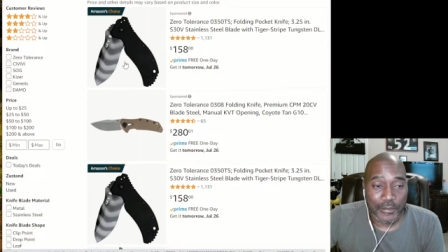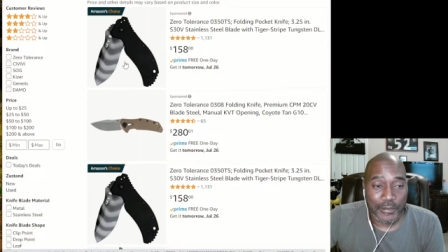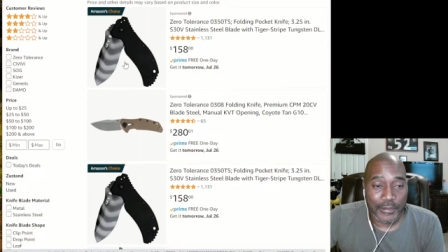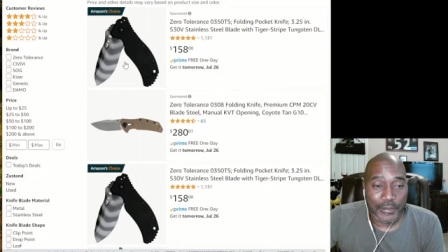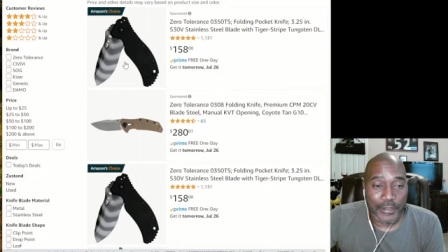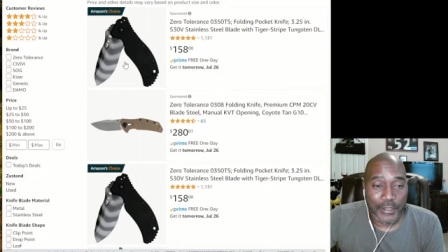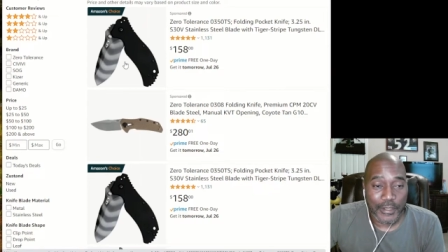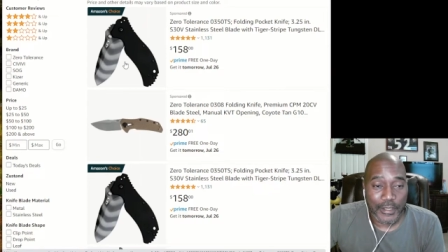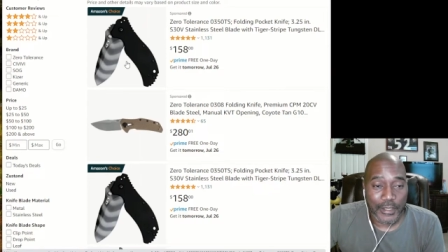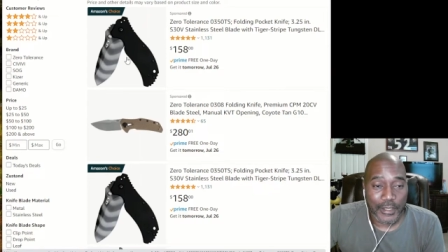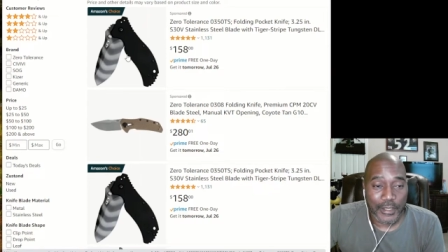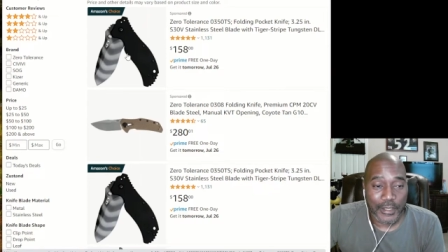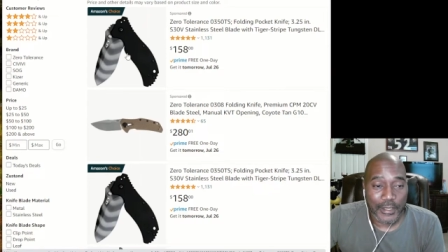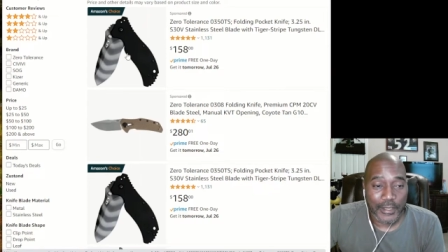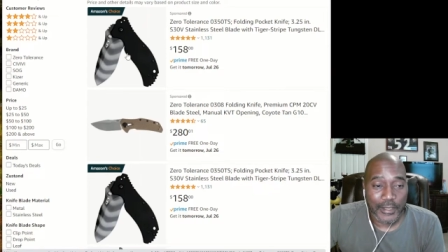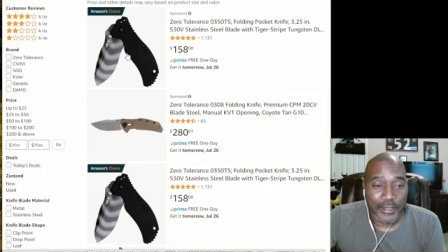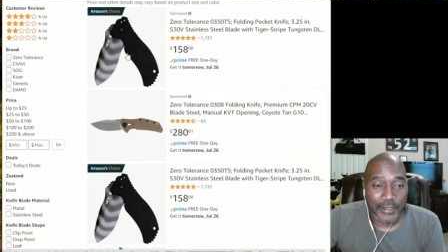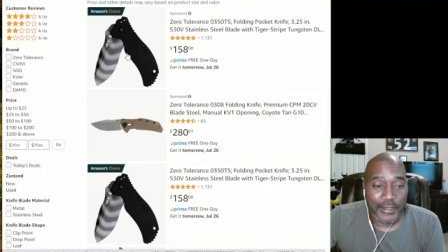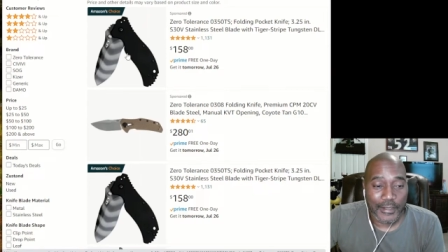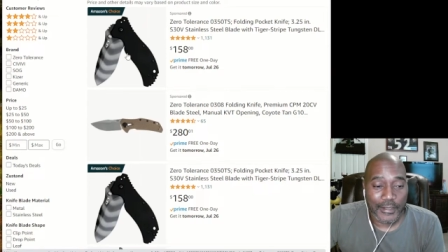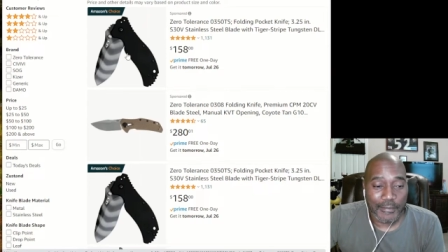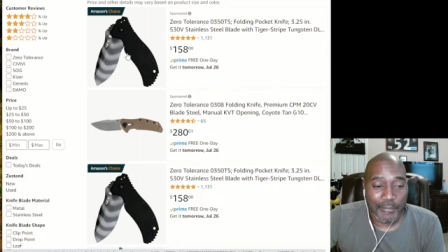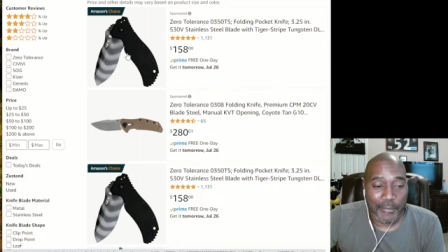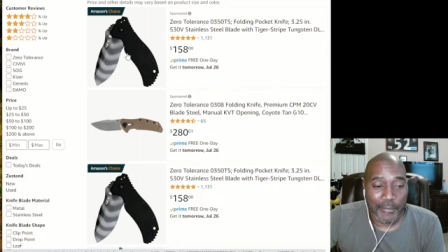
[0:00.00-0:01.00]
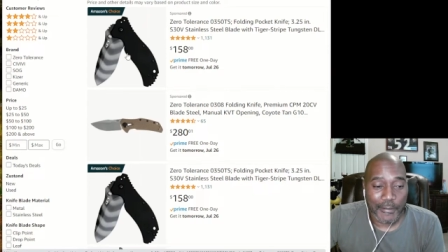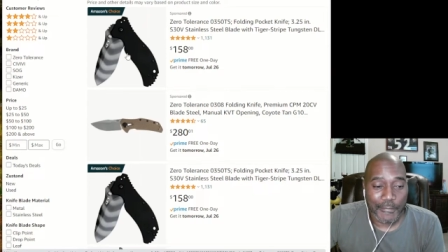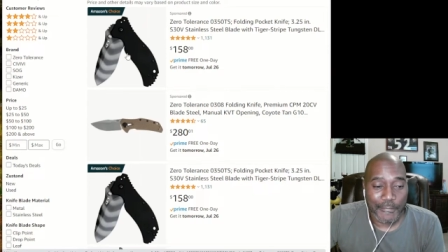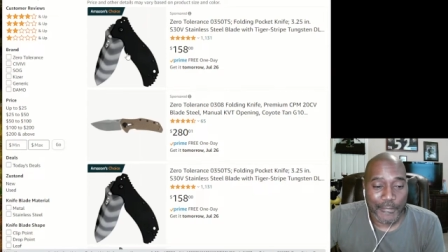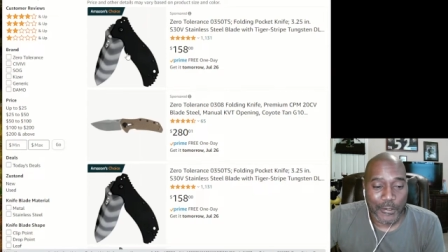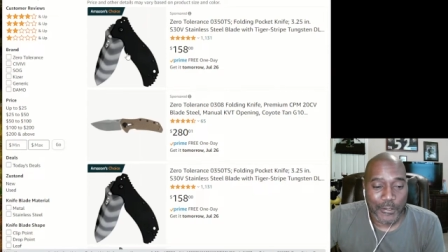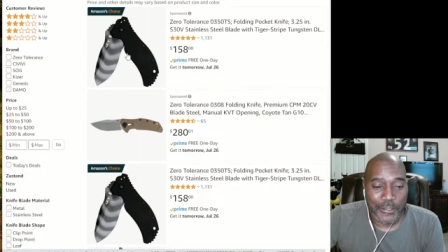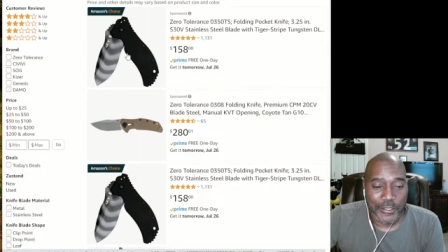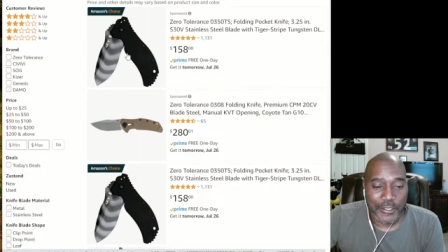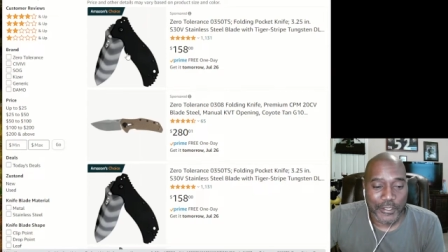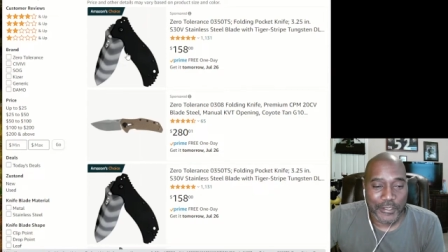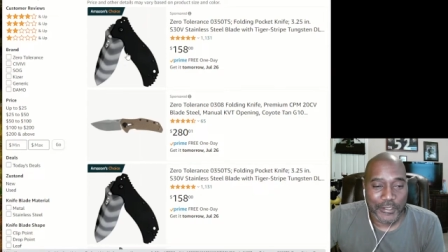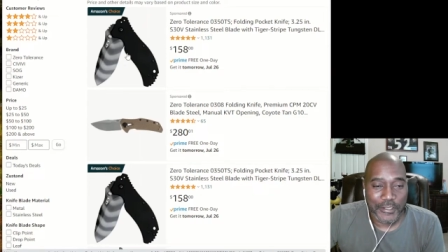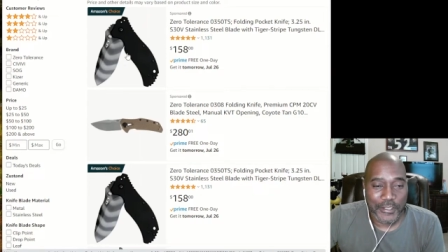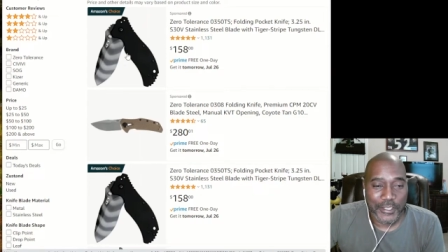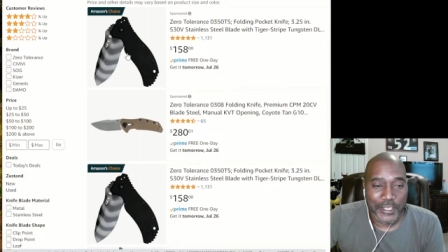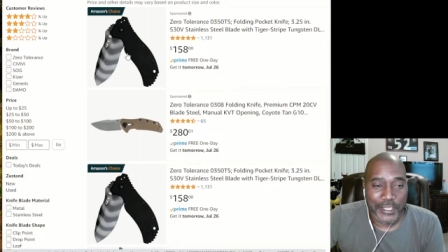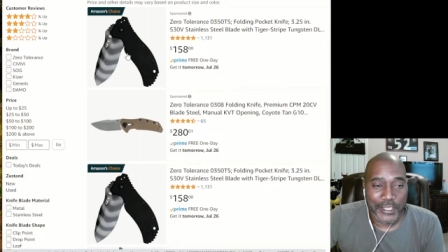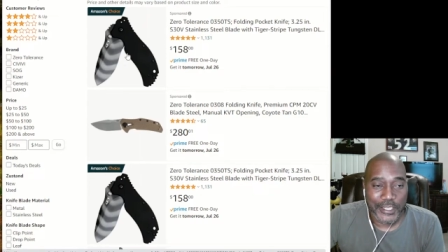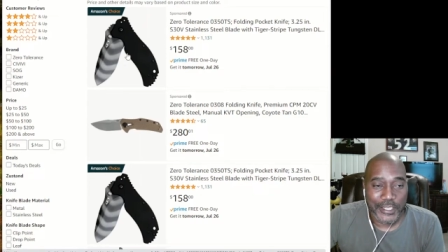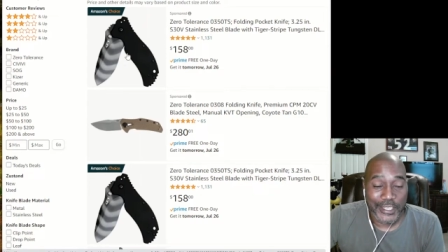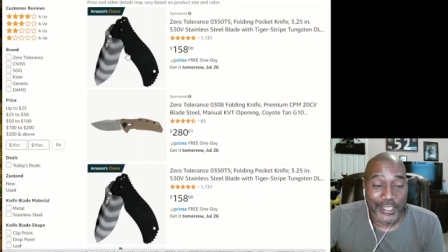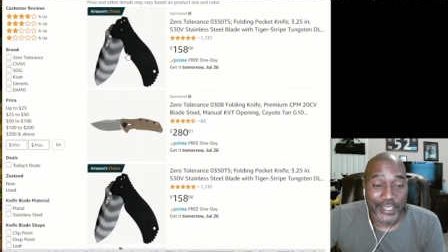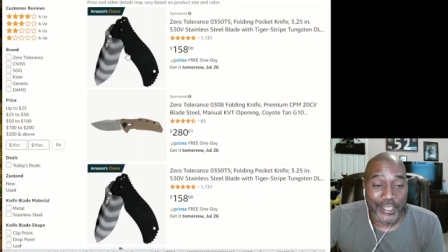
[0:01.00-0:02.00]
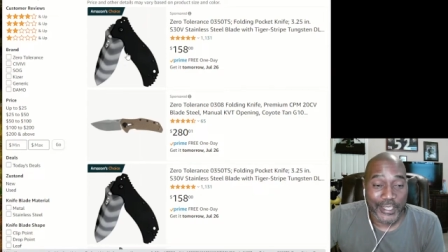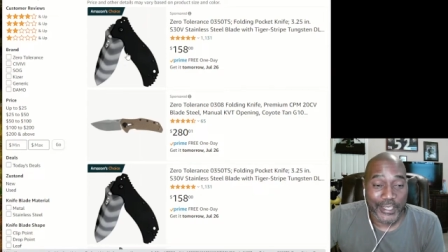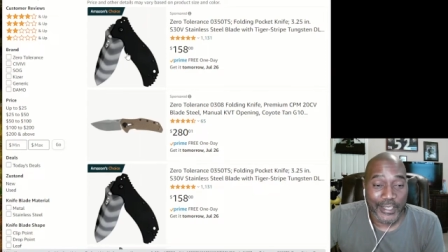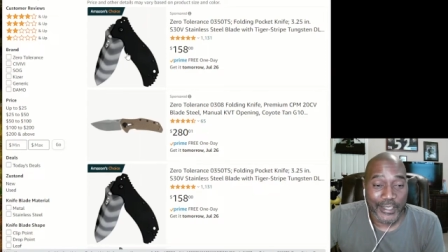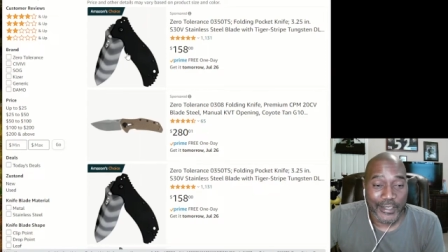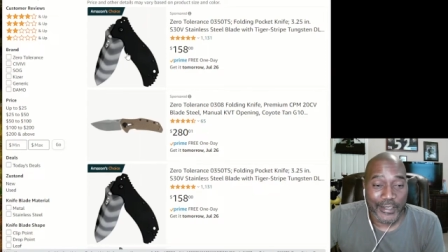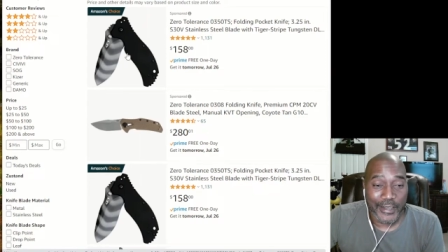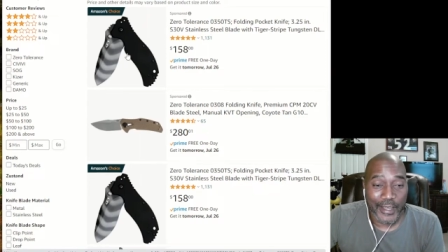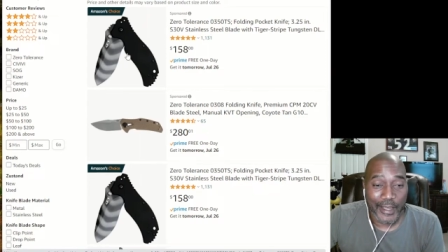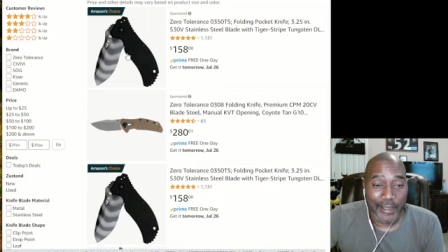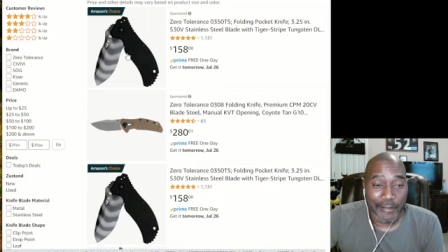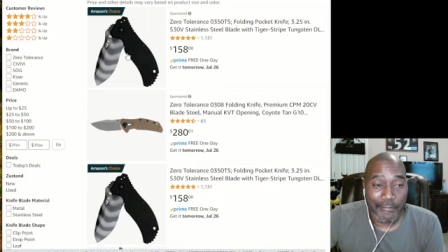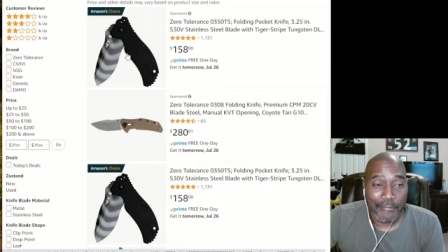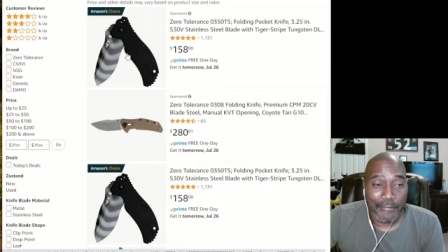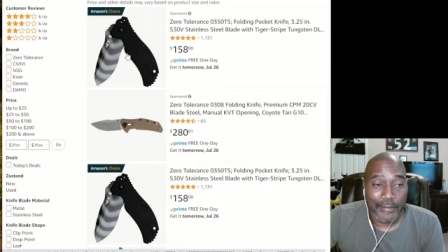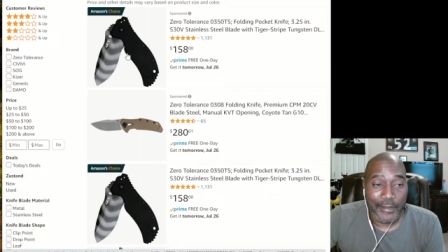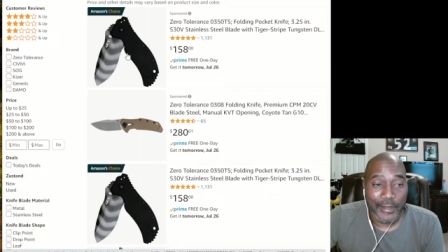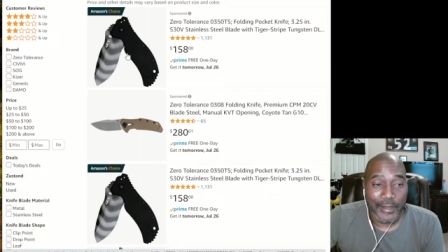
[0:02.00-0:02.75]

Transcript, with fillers: ZT knife.